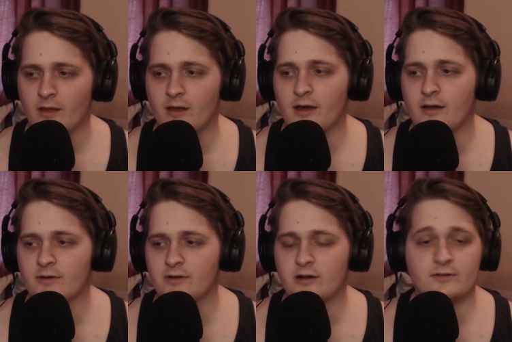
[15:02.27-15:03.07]

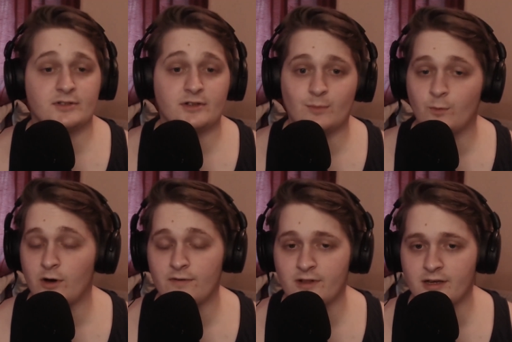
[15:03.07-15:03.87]
And I'll stop
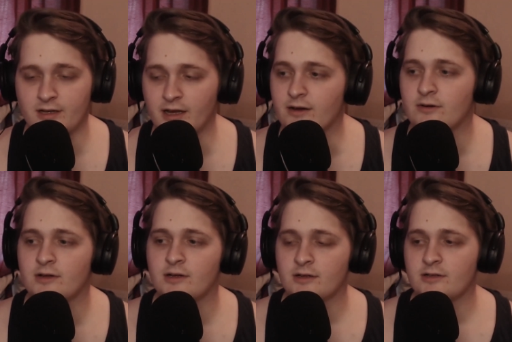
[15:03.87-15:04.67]
waffling now.
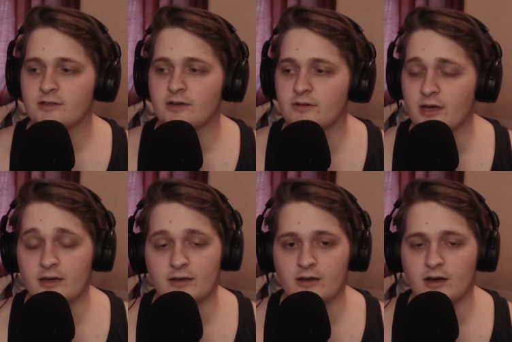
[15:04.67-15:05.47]
So yeah,
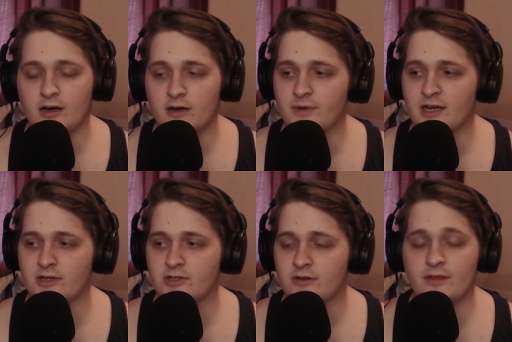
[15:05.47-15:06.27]
I've been
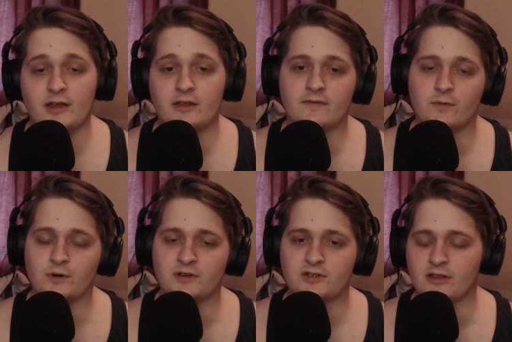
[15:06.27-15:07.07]
Ash. Thank you for
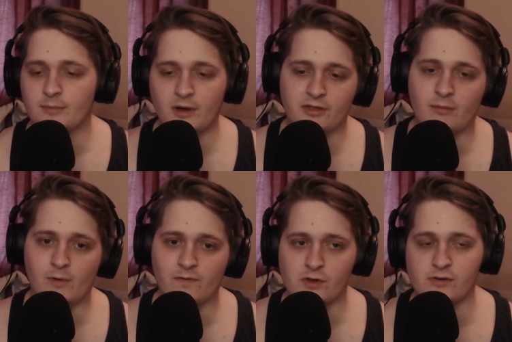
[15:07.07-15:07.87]
watching the month in
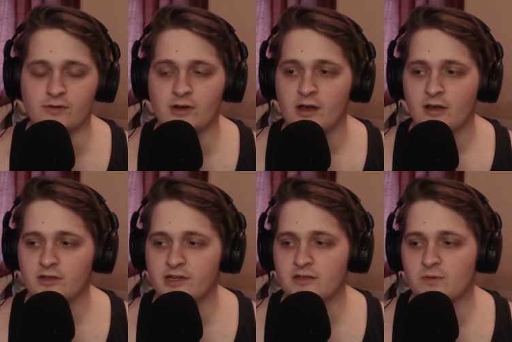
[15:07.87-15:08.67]
review.
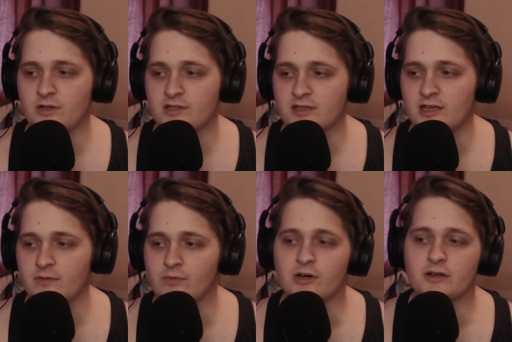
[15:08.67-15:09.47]
This one's
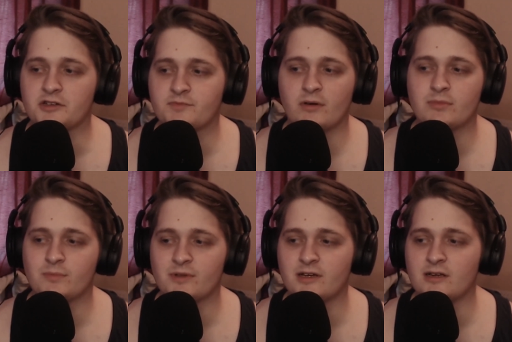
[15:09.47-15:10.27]
keyword is
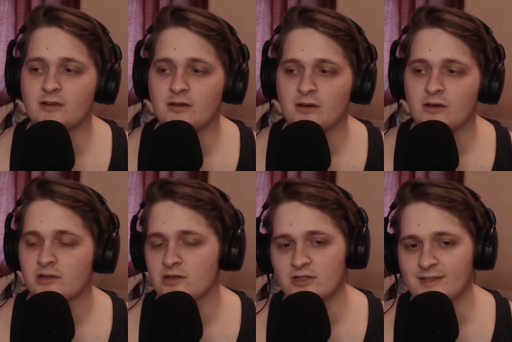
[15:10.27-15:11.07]
probably
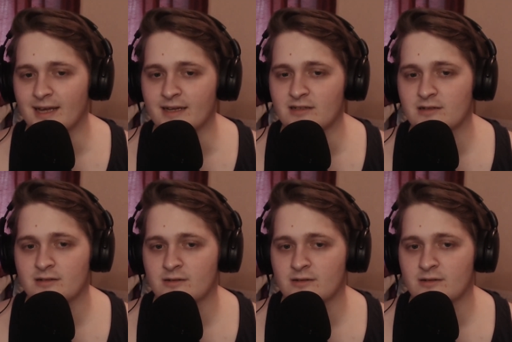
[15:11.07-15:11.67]
content.